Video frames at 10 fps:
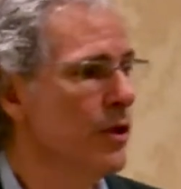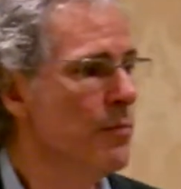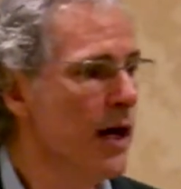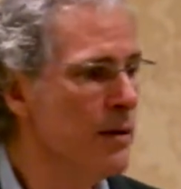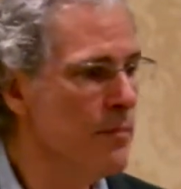
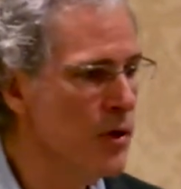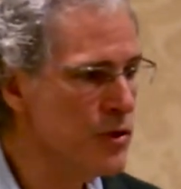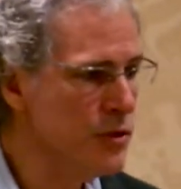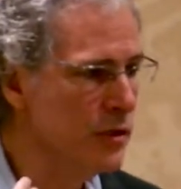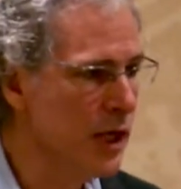my
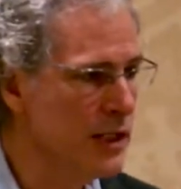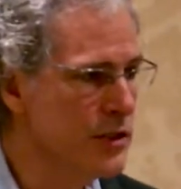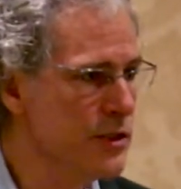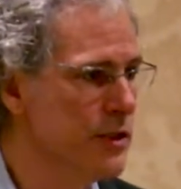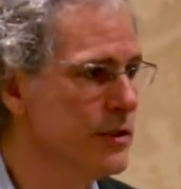emotional
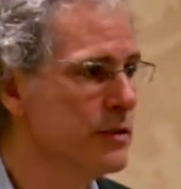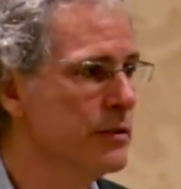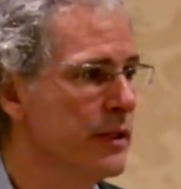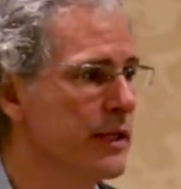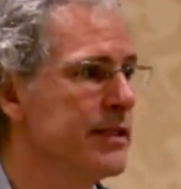consciousness
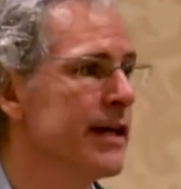gets